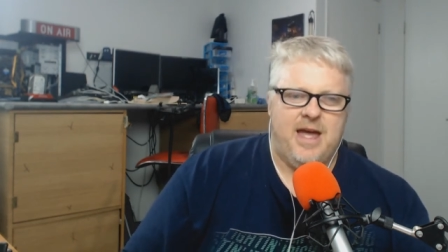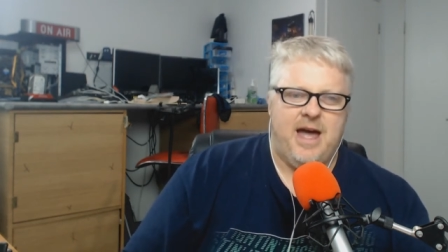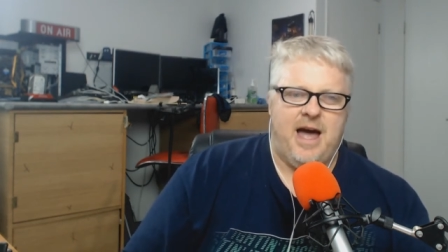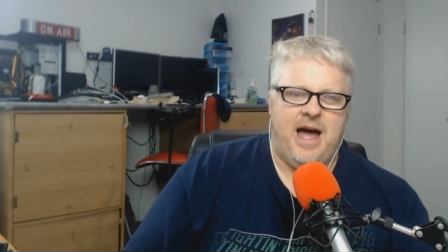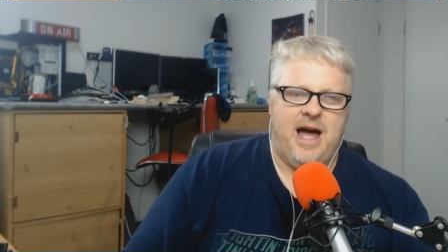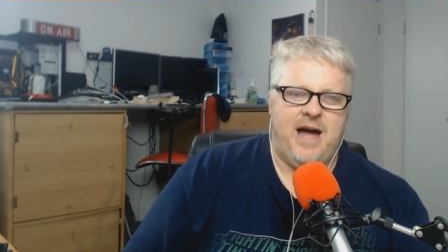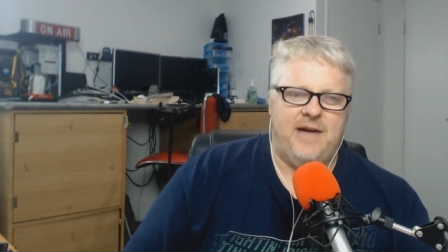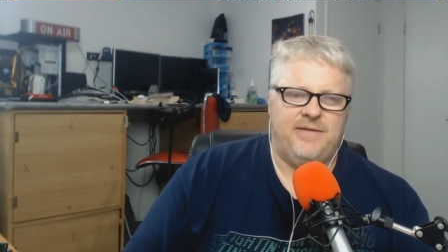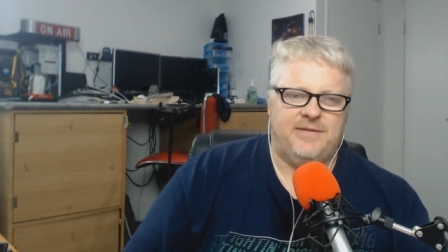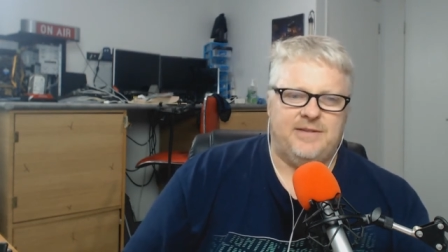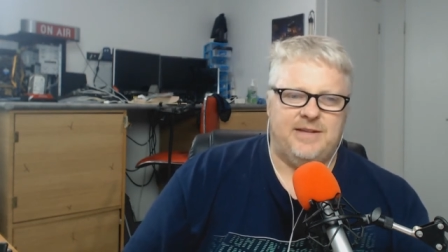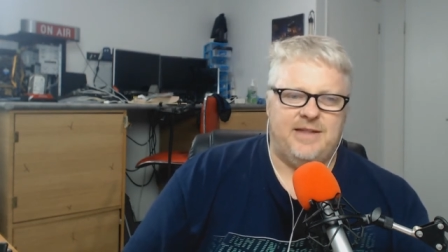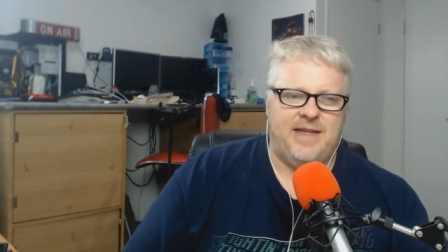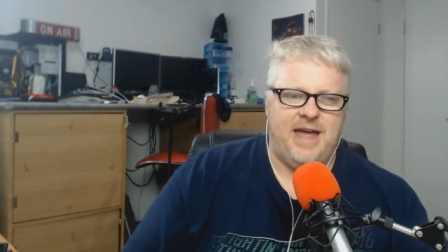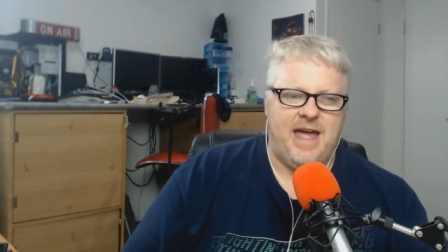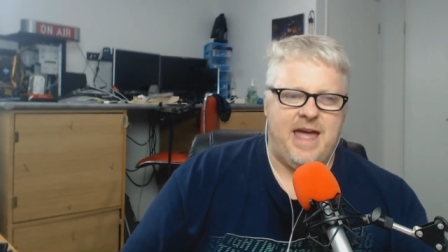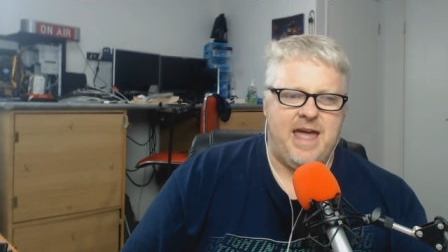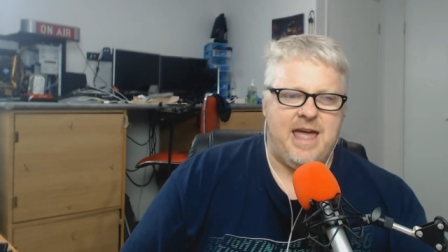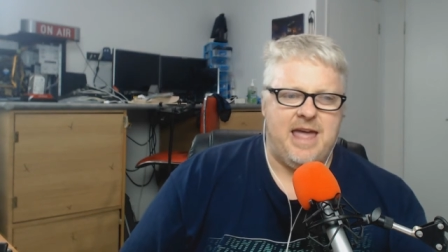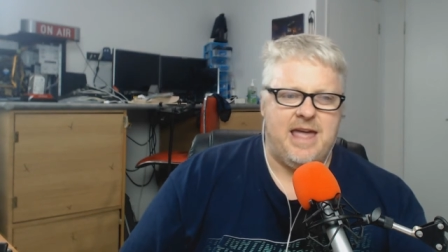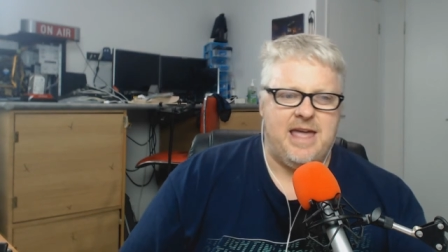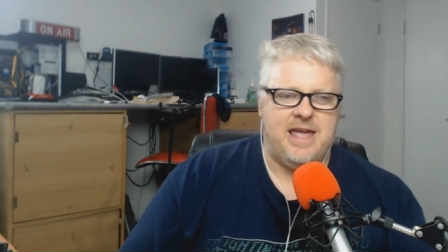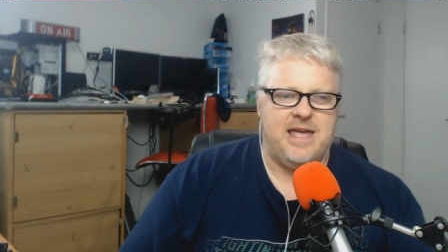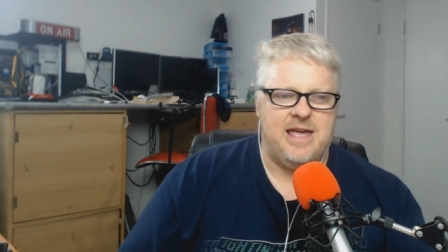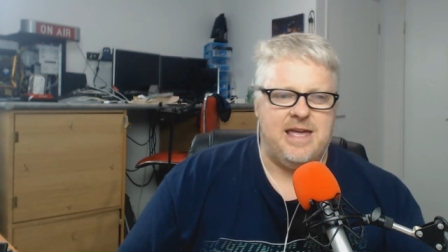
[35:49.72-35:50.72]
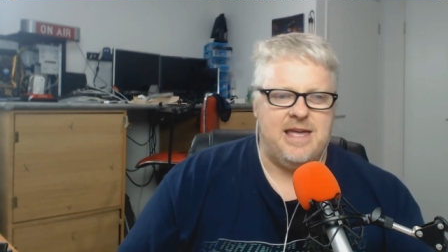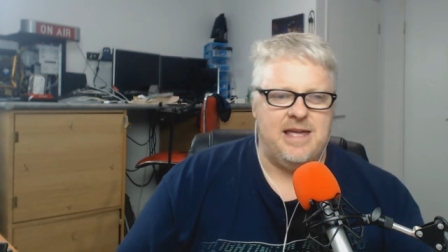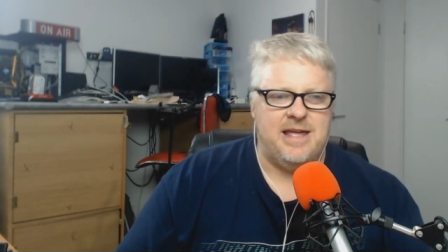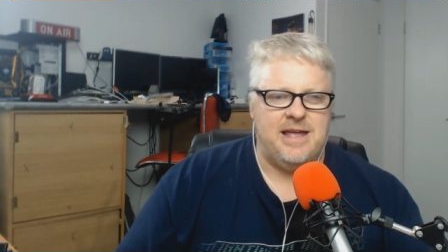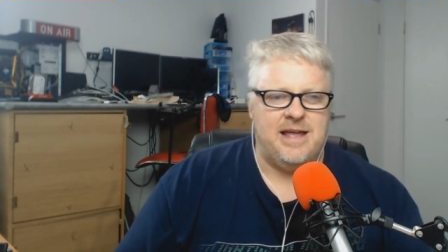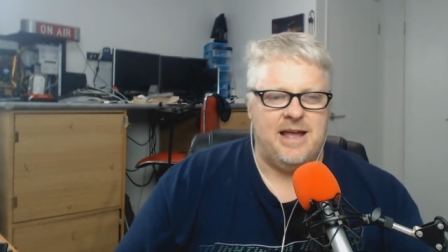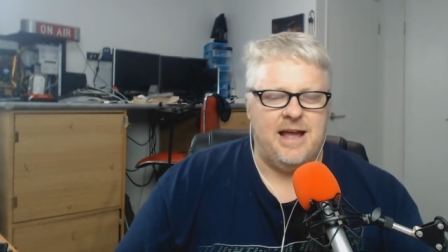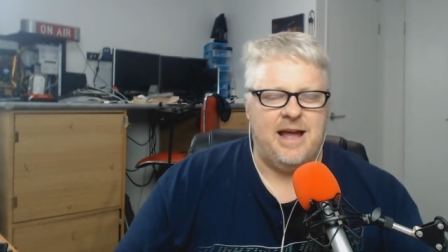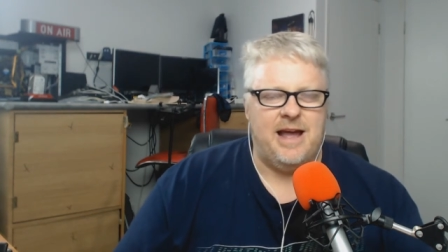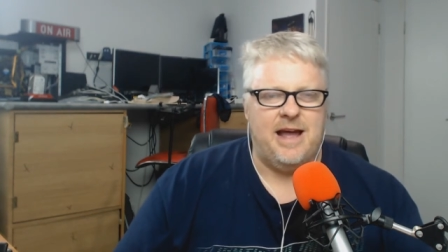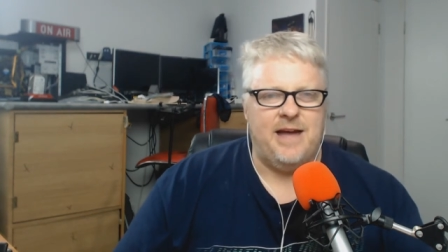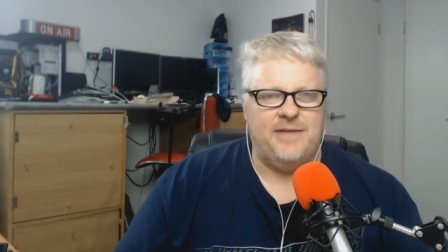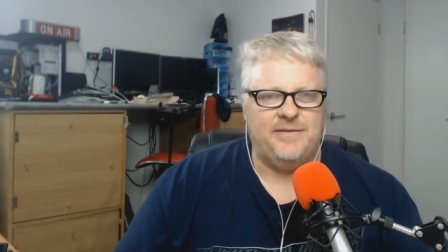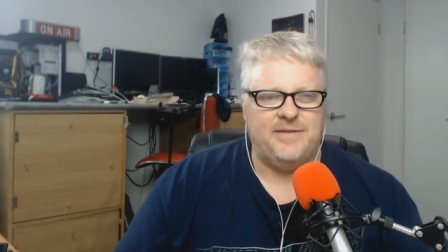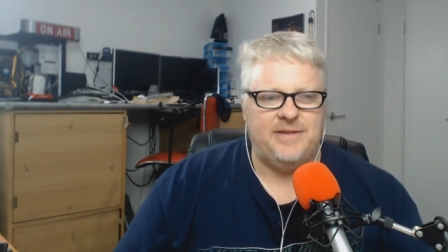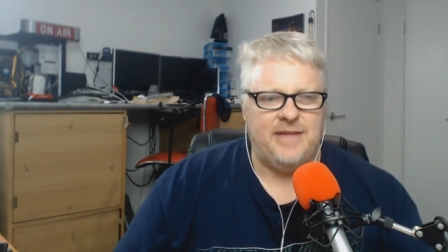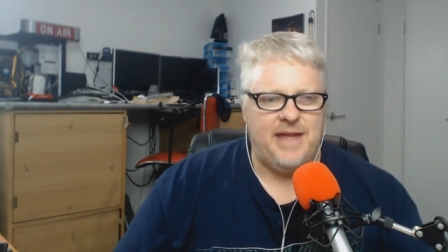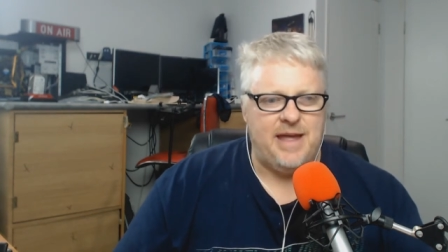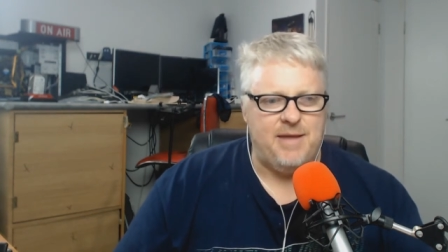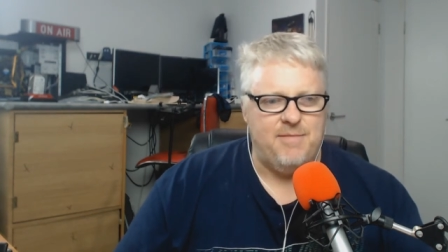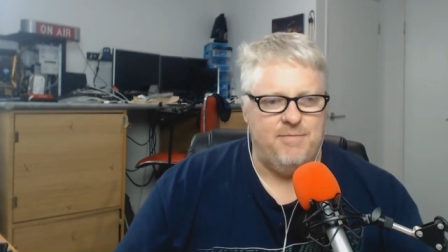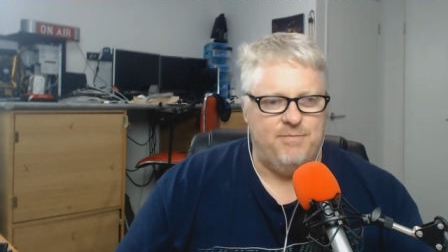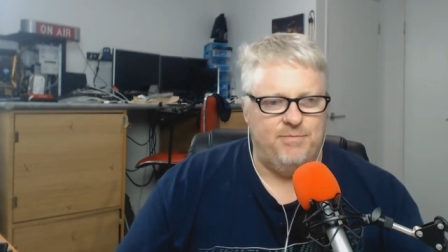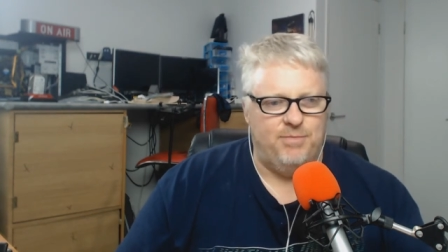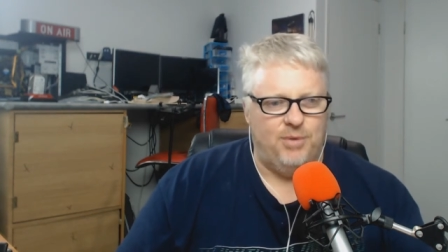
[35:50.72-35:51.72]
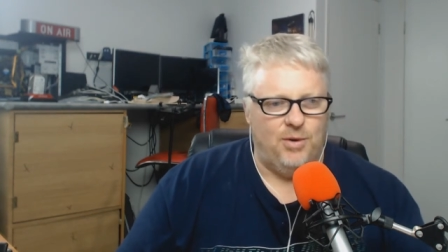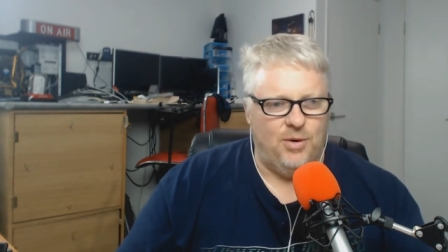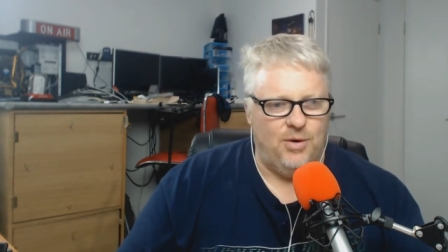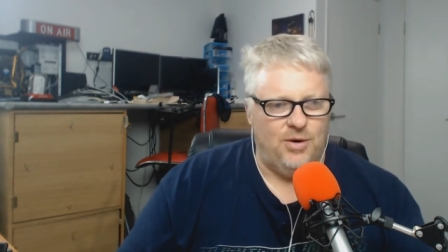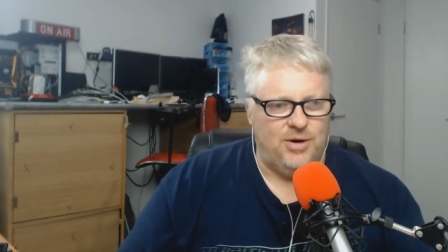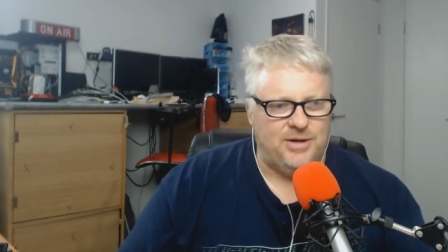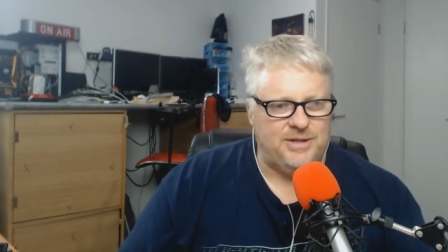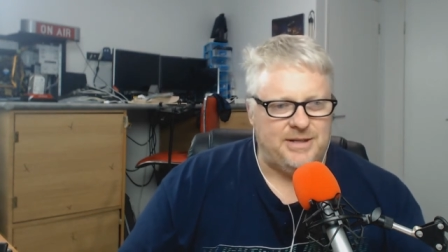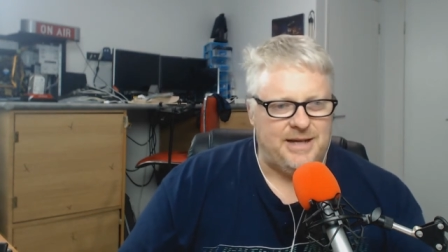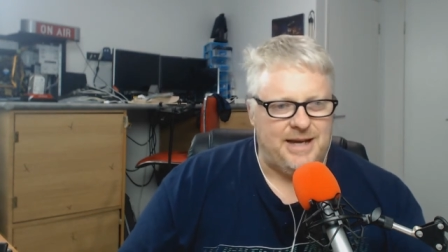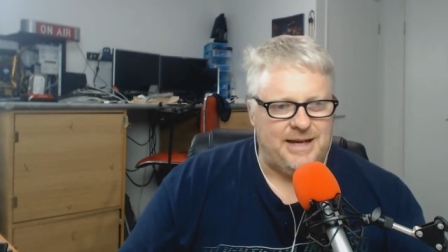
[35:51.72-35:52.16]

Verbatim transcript: after they after they bought